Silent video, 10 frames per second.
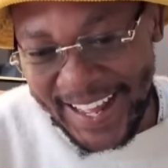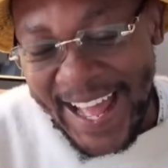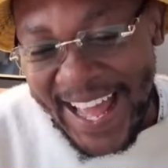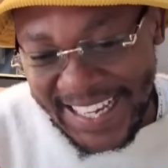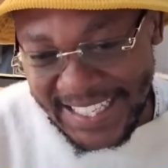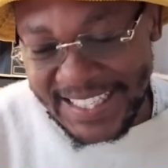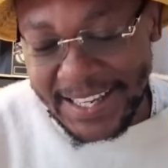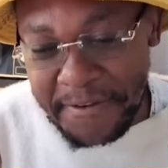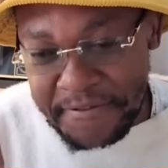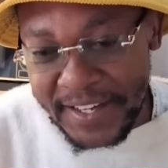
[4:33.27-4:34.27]
has
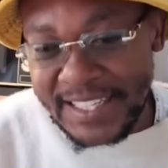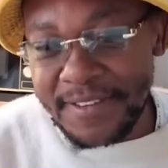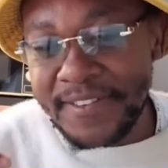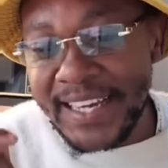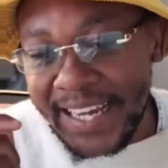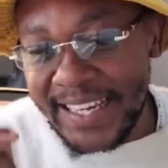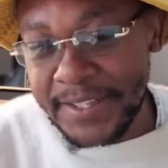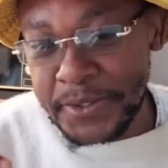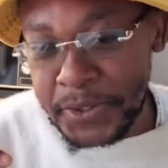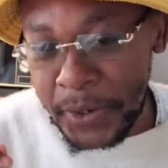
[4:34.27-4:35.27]
effectively
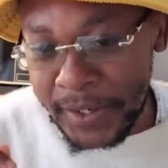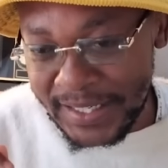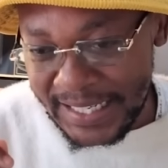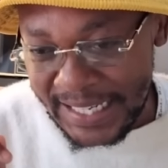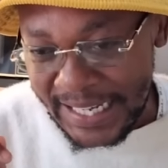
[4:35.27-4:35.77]
reinstalled